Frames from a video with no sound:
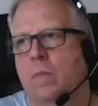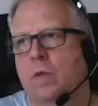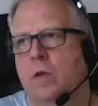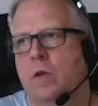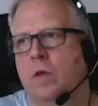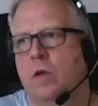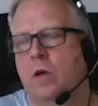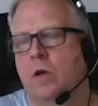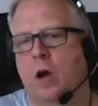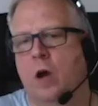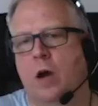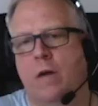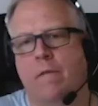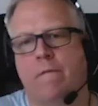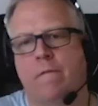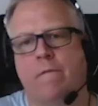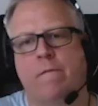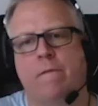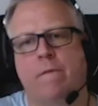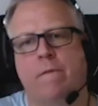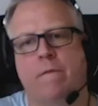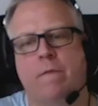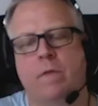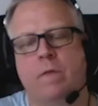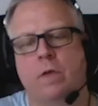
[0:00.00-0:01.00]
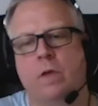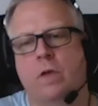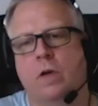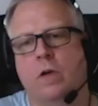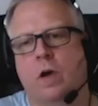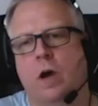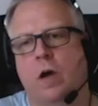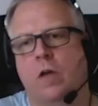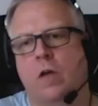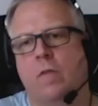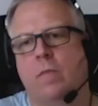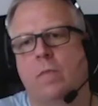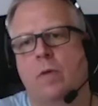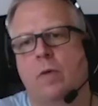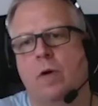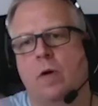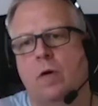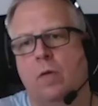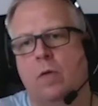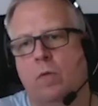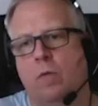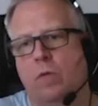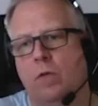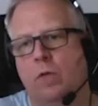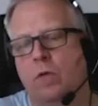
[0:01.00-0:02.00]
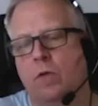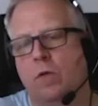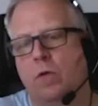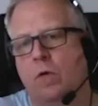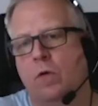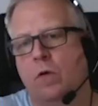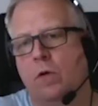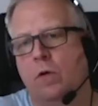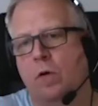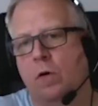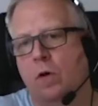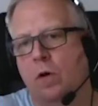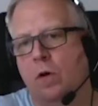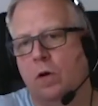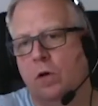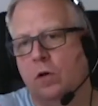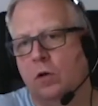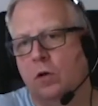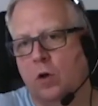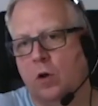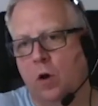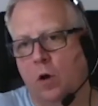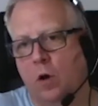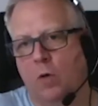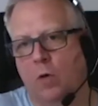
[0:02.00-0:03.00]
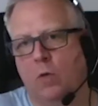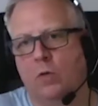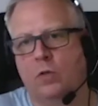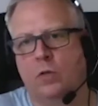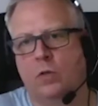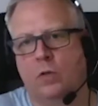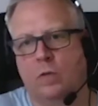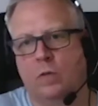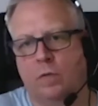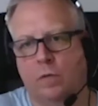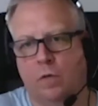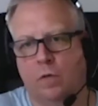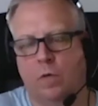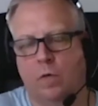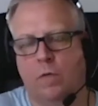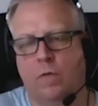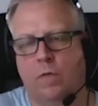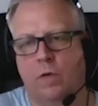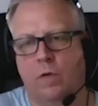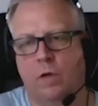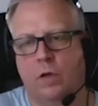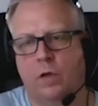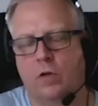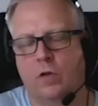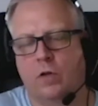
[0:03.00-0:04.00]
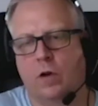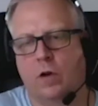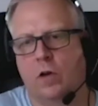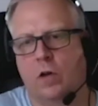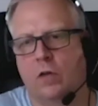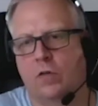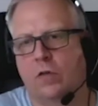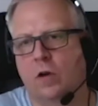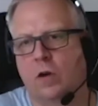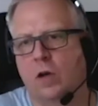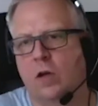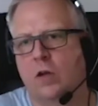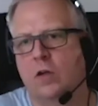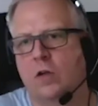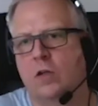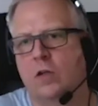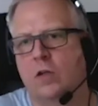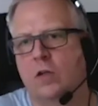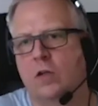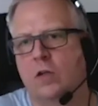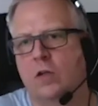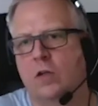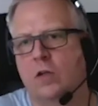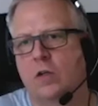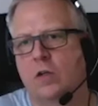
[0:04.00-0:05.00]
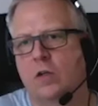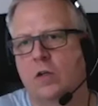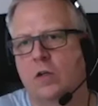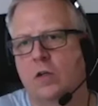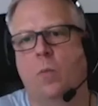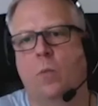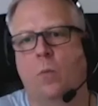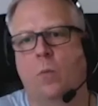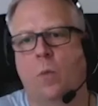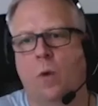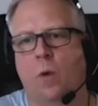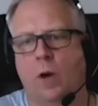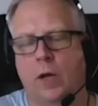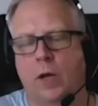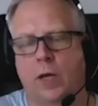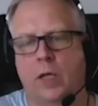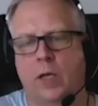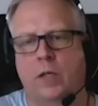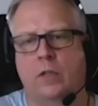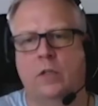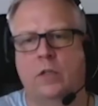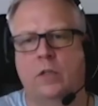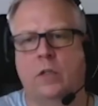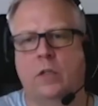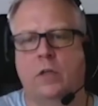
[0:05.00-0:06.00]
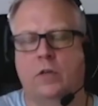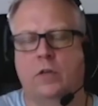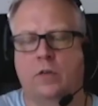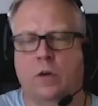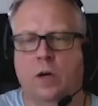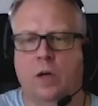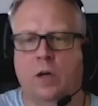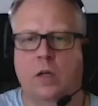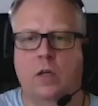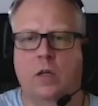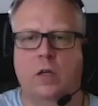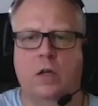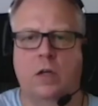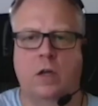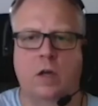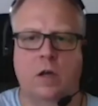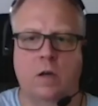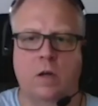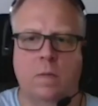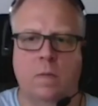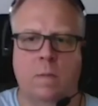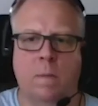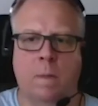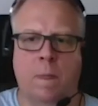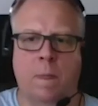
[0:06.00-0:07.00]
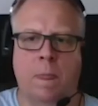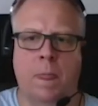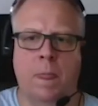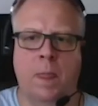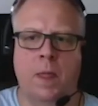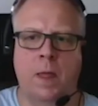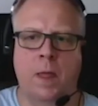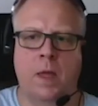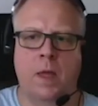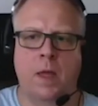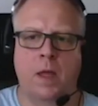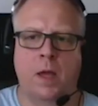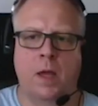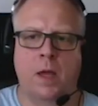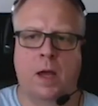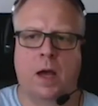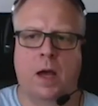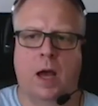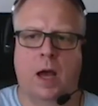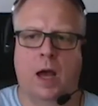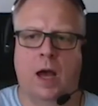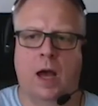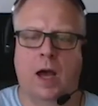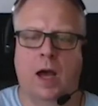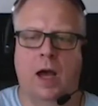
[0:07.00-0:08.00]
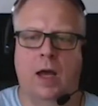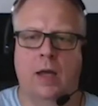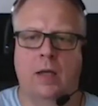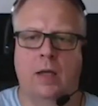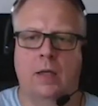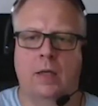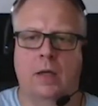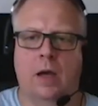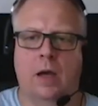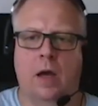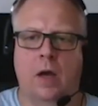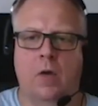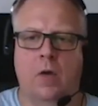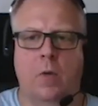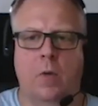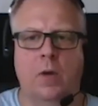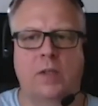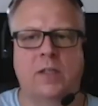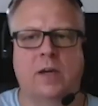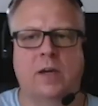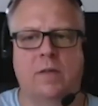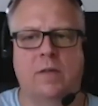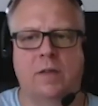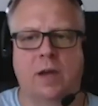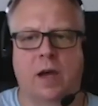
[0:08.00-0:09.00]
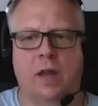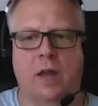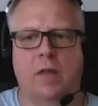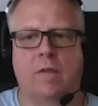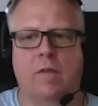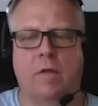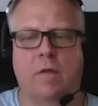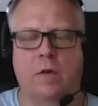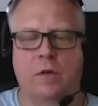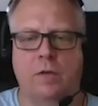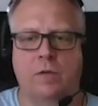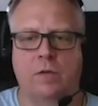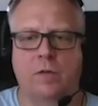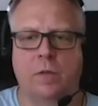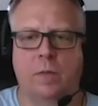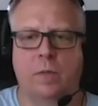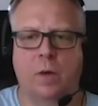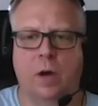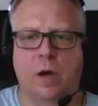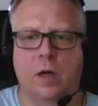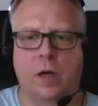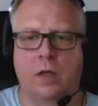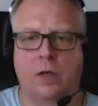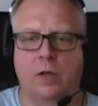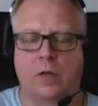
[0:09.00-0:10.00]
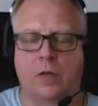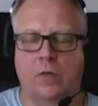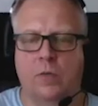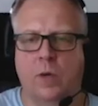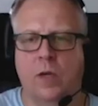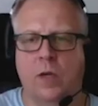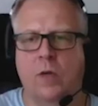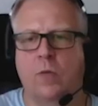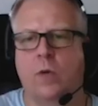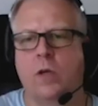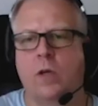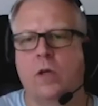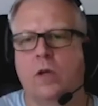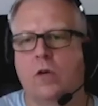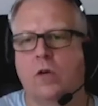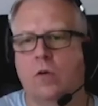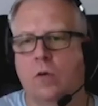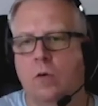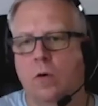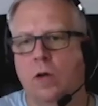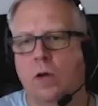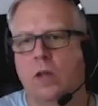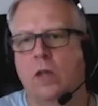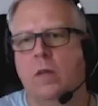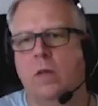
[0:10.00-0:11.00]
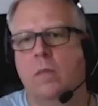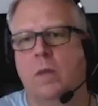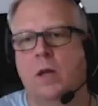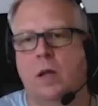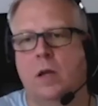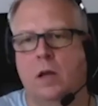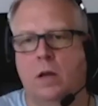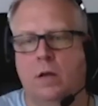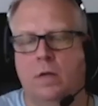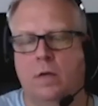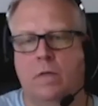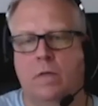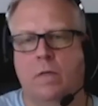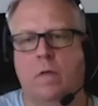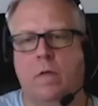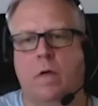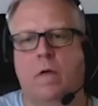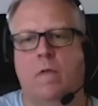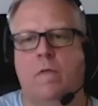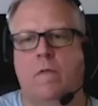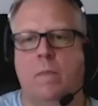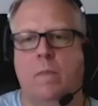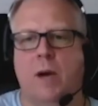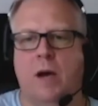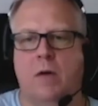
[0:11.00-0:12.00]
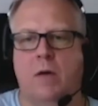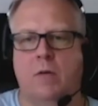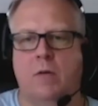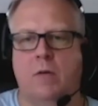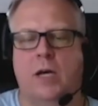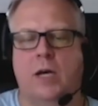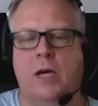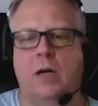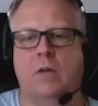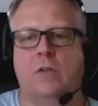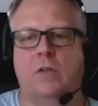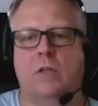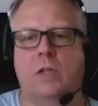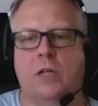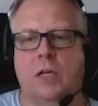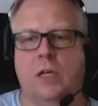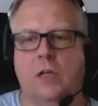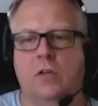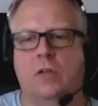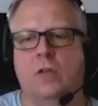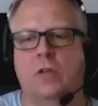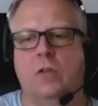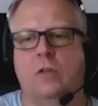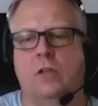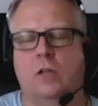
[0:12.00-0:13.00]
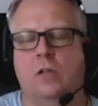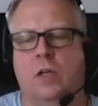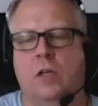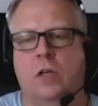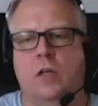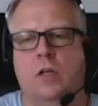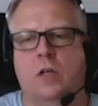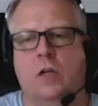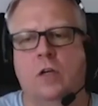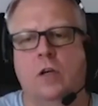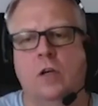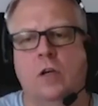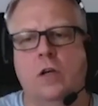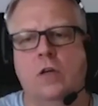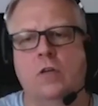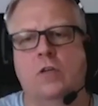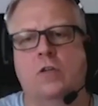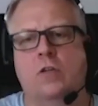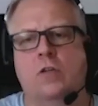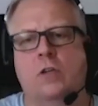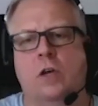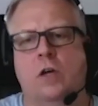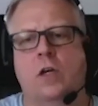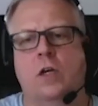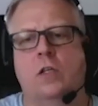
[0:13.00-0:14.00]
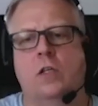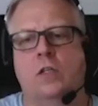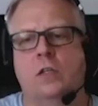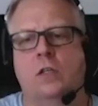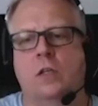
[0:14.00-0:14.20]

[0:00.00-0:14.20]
kind of put your goal to the forefront. You kind of try and understand what it is that you're trying to do, and always having that at the front of your mind. Because when you're caught in the middle of meltdowns and issues, you can lose sight